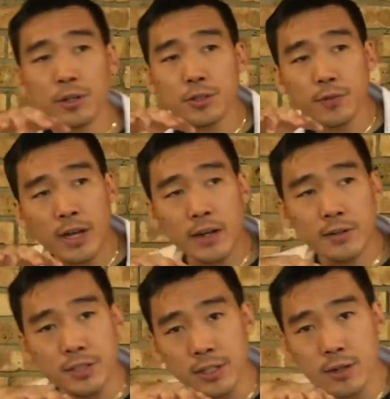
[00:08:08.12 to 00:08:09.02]
our
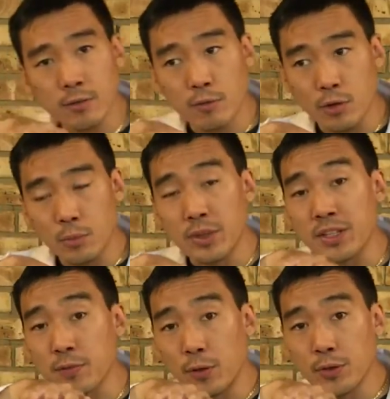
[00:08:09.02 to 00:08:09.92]
survivors enter a room
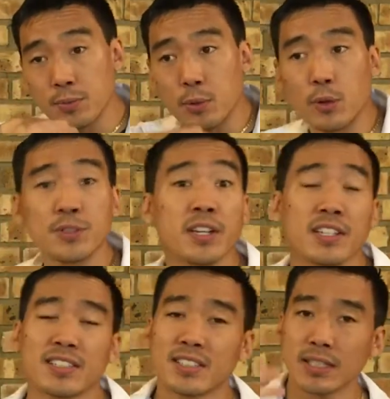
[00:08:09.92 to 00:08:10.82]
that's full of spores, they
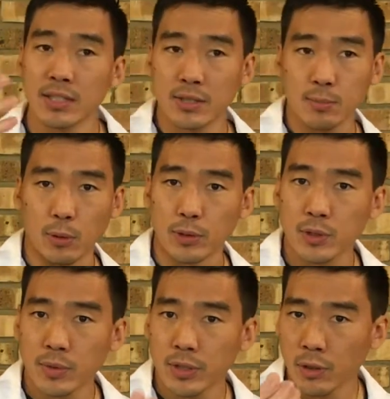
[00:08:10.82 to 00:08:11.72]
can see the spores, so
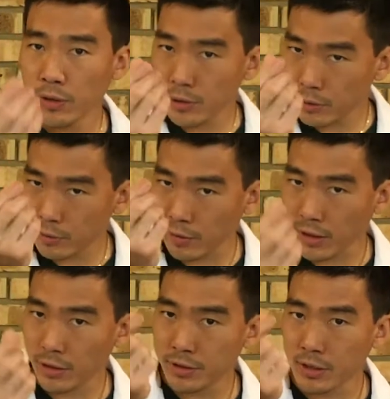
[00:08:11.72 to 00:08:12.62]
we know that they're
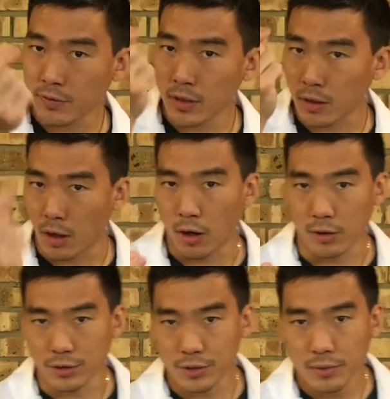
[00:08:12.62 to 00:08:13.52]
relatively
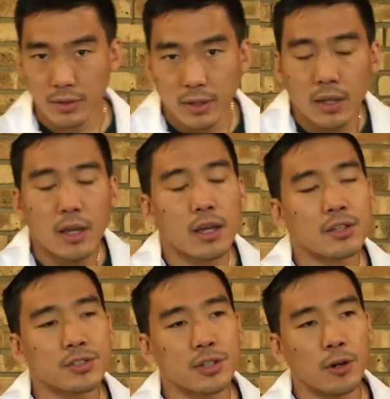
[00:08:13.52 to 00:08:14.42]
large.
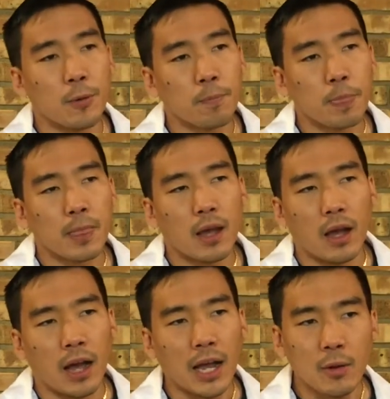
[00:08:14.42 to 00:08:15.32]
So,
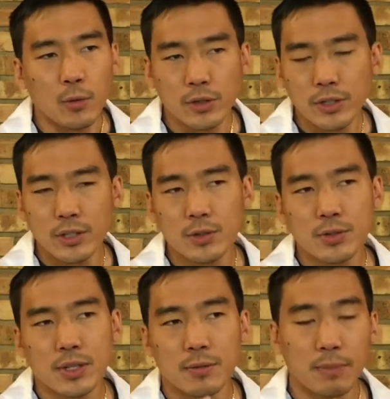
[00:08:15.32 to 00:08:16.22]
we're going to
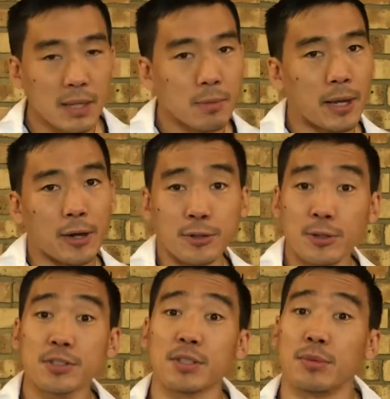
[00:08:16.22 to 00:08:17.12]
use baby powders or
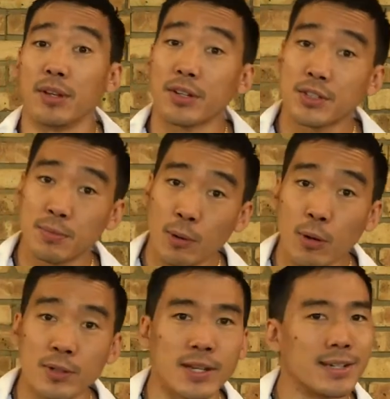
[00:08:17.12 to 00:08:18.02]
simulated
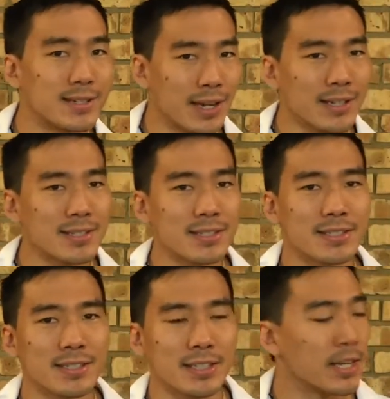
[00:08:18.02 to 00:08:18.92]
spores and test to
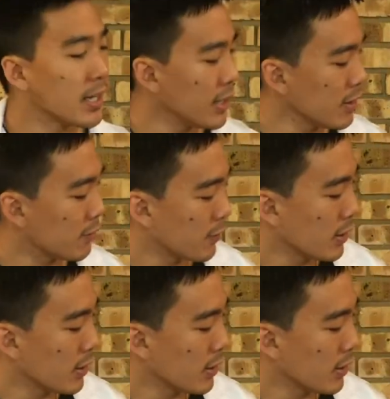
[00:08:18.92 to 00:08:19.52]
see if